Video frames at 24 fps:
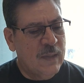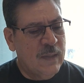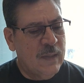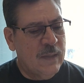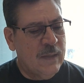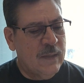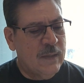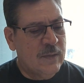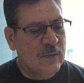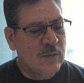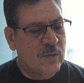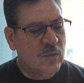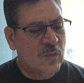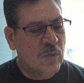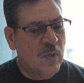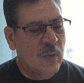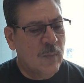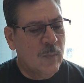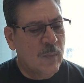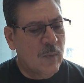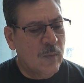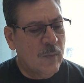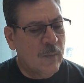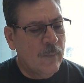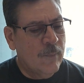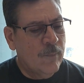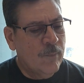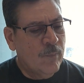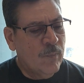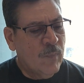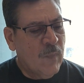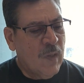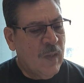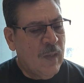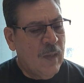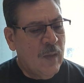in any trouble
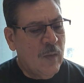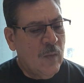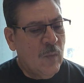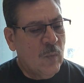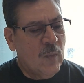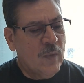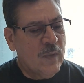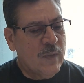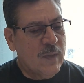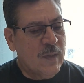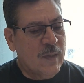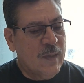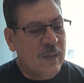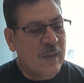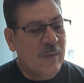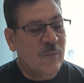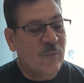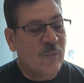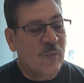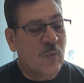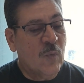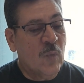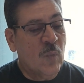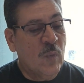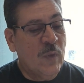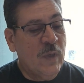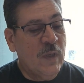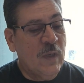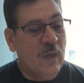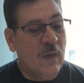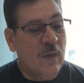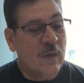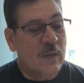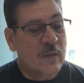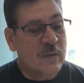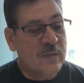with the comfort
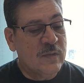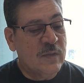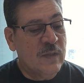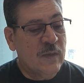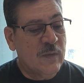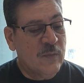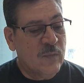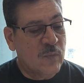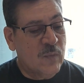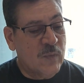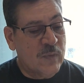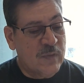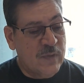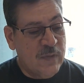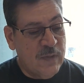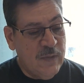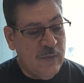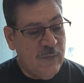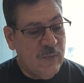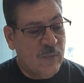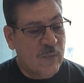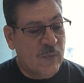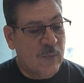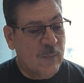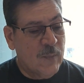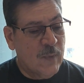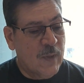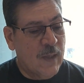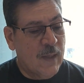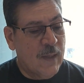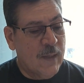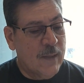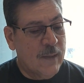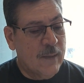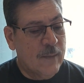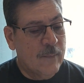we ourselves receive from
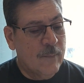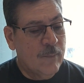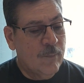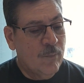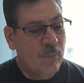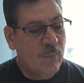God.